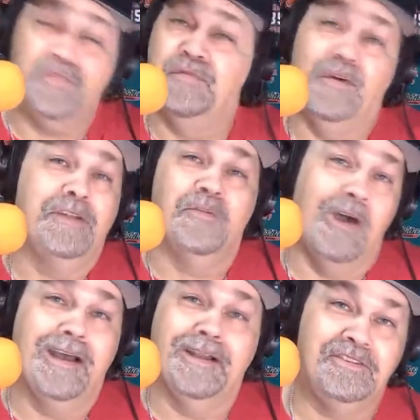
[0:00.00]
fun to
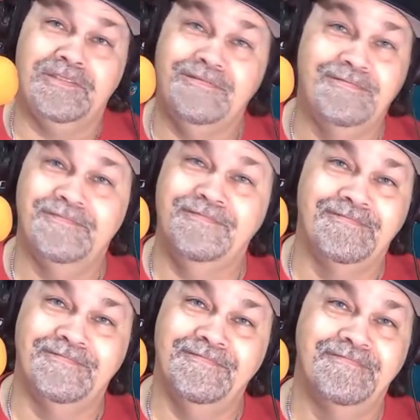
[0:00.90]
watch.
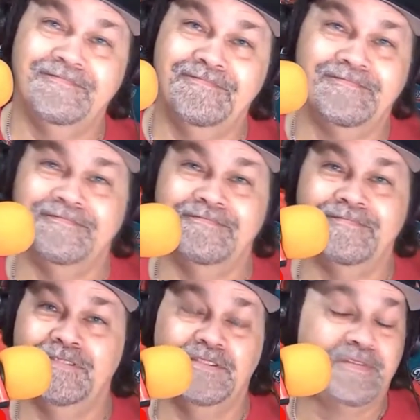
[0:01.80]

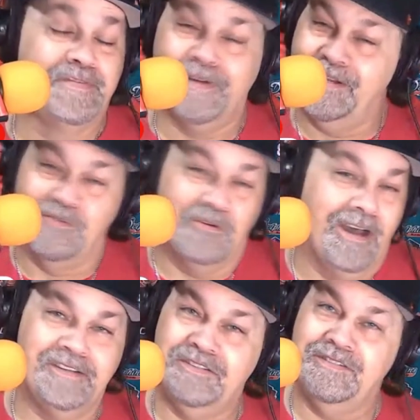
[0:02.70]
It's fun to
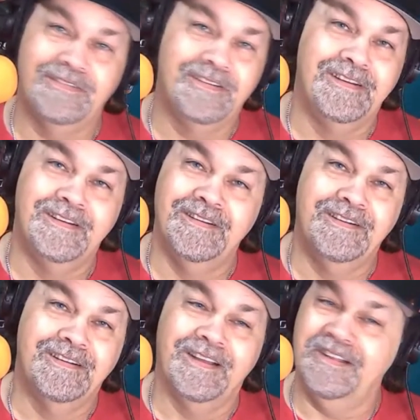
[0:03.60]
watch.
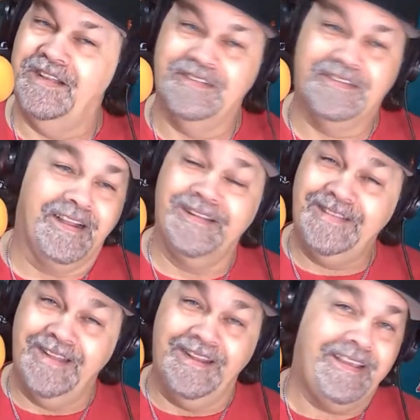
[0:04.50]
It's like I
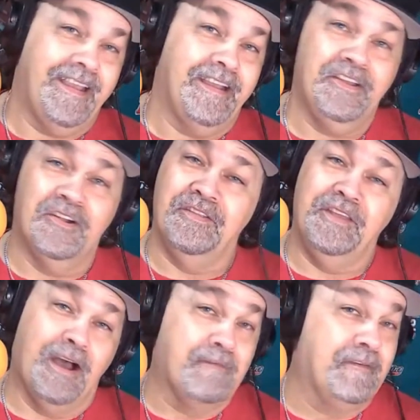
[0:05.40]
didn't, you know, the
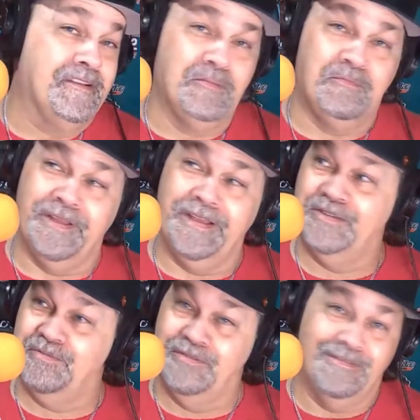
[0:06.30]
offensive
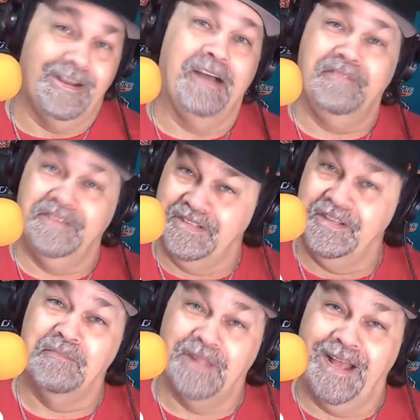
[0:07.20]
plays were obviously
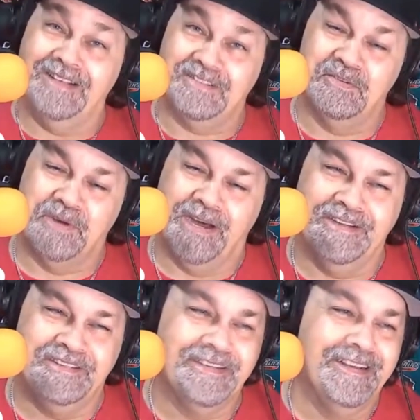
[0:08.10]
a blast to
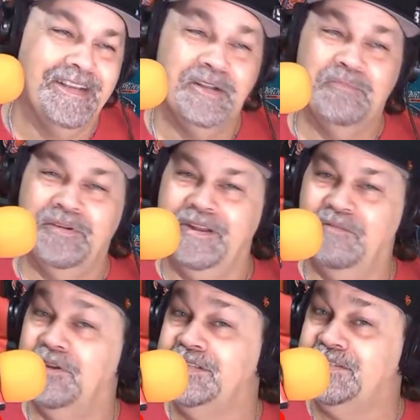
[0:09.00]
watch, but it
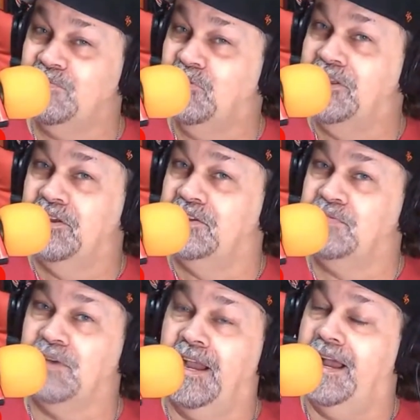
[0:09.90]
was one of those
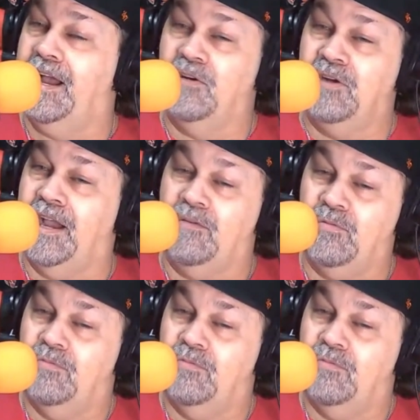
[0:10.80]
where I